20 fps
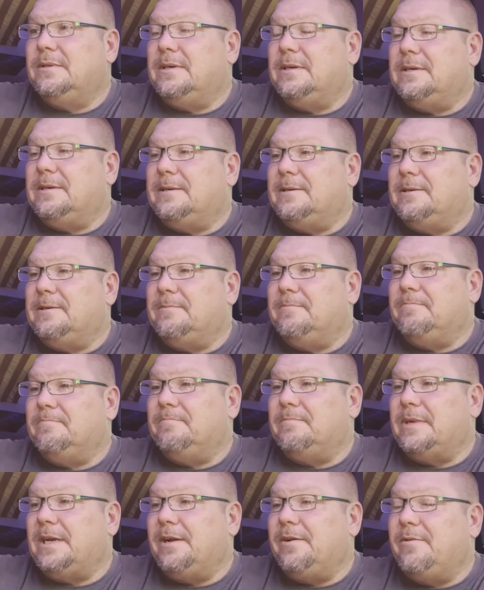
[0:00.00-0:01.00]

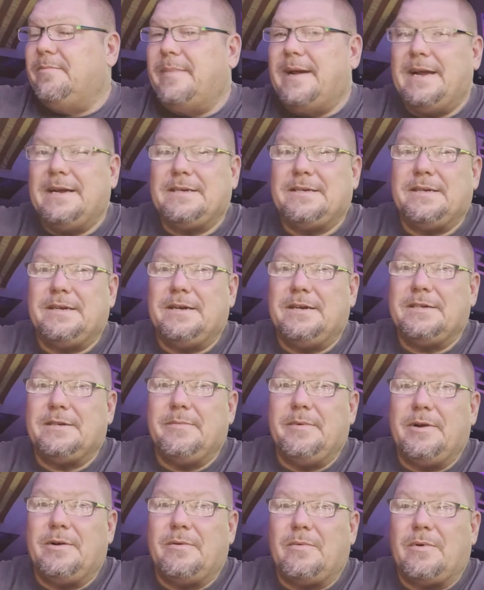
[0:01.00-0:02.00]
I know Maxonic's
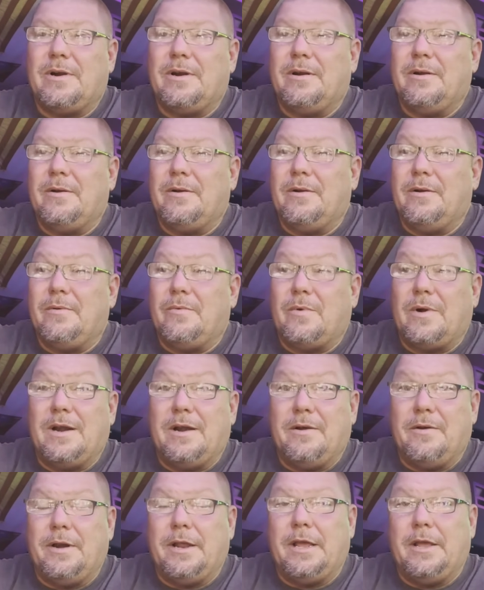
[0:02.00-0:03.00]
been
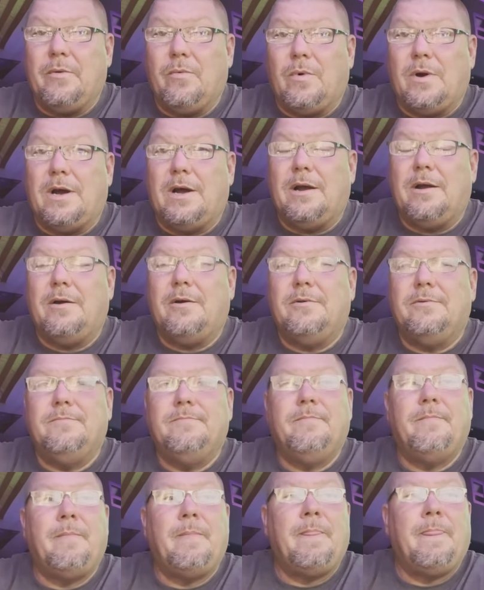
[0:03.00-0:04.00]
around a while.
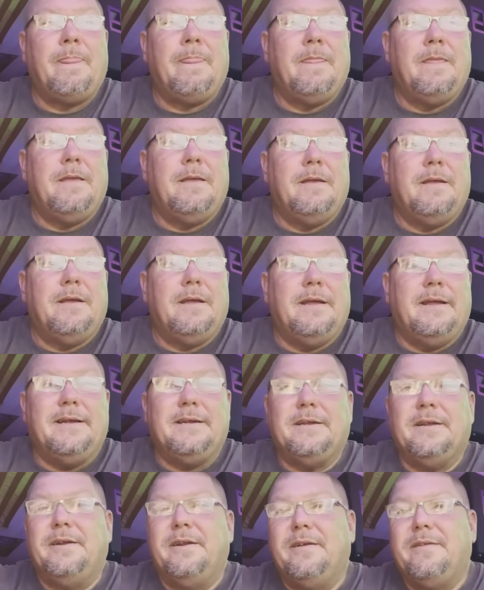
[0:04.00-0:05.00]
And
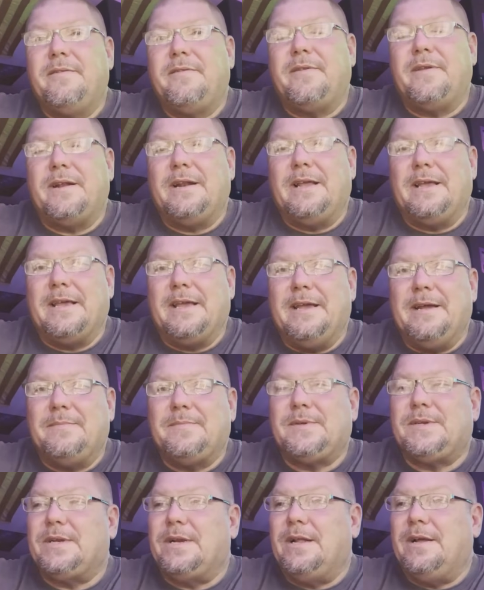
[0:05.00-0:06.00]
another thing, like
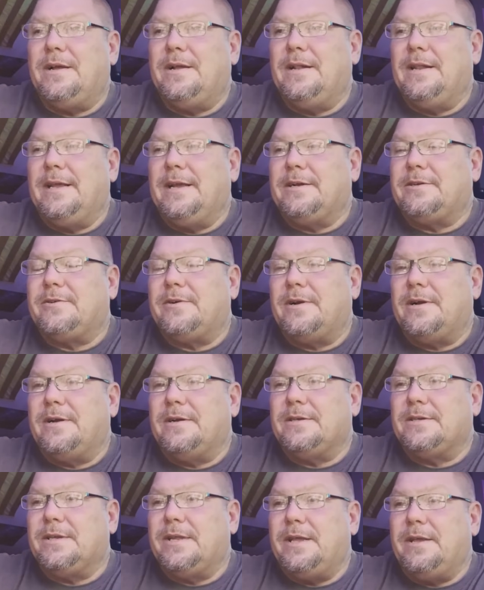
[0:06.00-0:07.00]
Epsilon
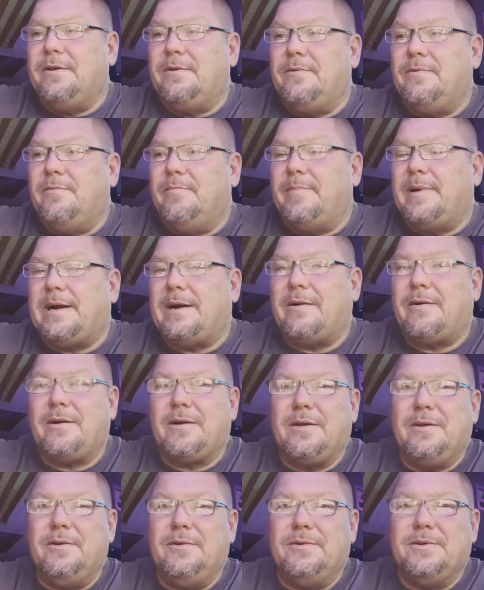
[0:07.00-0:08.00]
Electronics, they own Power
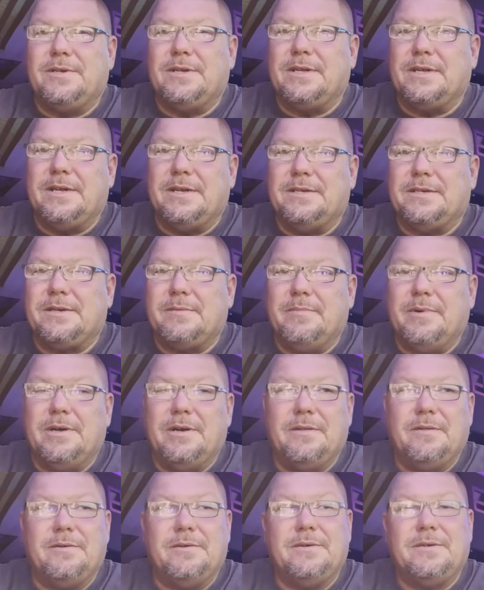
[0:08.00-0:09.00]
Acoustic and some
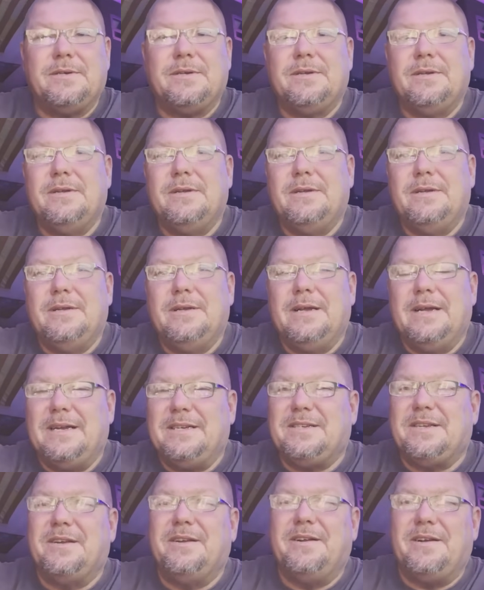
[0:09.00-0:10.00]
others.
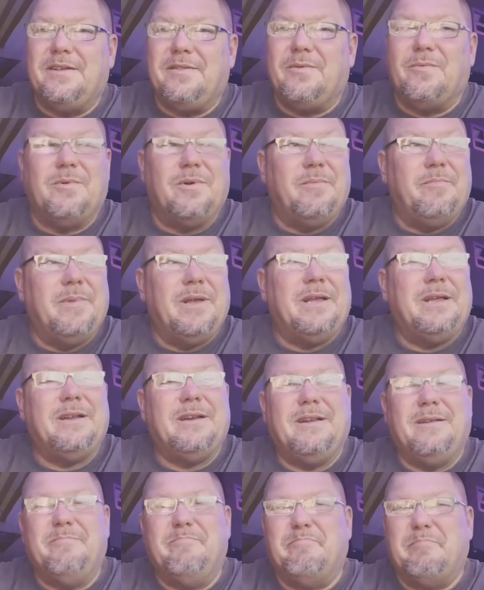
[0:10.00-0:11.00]
That's another one,
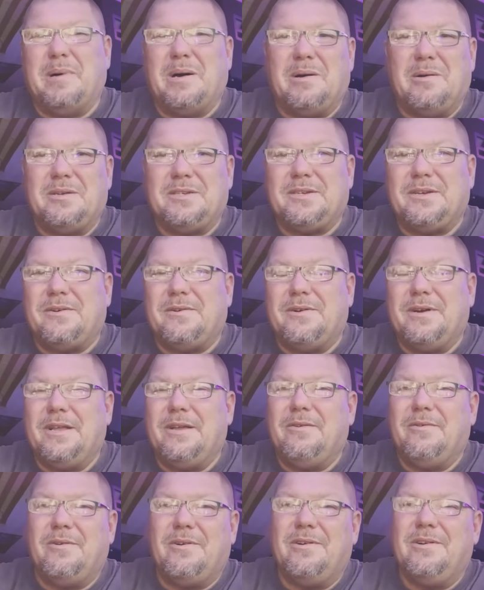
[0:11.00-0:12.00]
man. And Boss
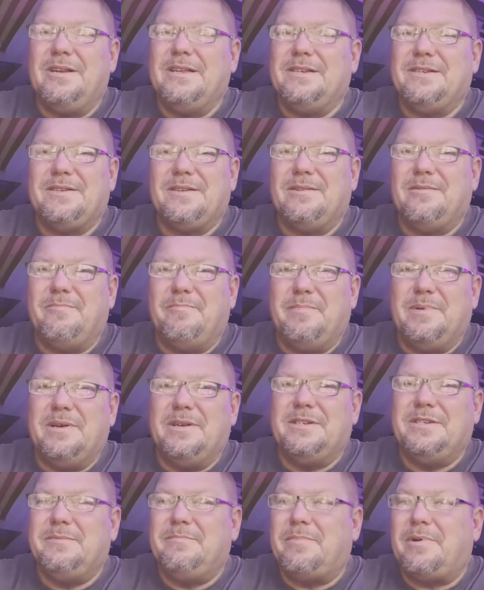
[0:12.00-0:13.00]
Audio, all these little
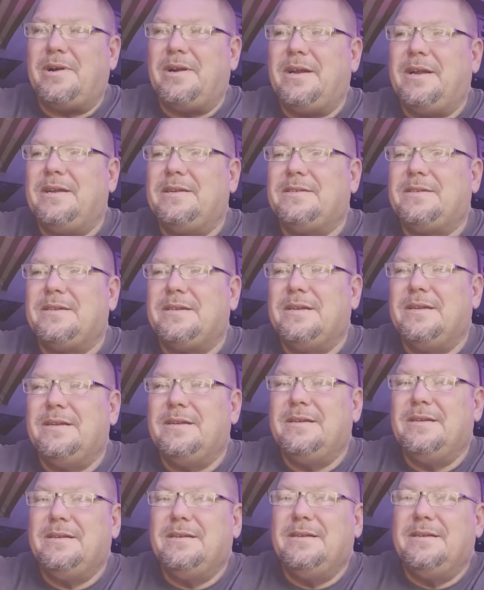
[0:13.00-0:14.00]
budget brands.
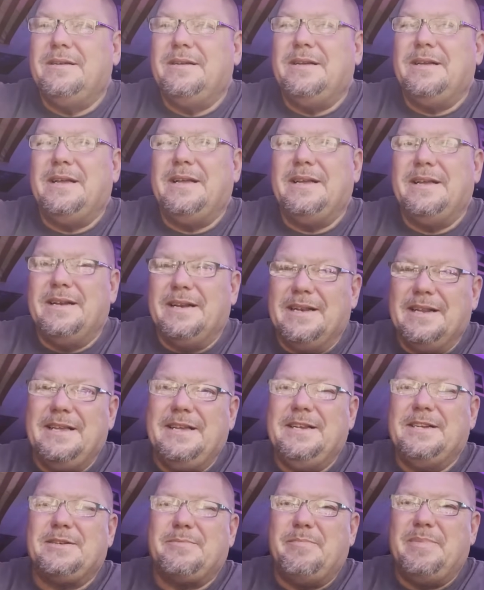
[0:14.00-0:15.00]
At
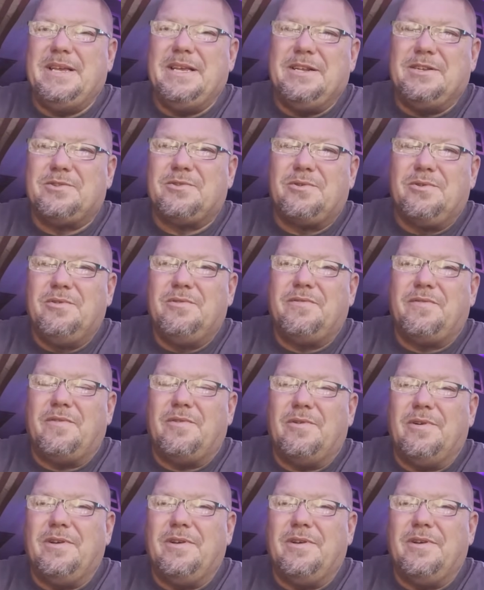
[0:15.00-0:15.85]
least be truthful.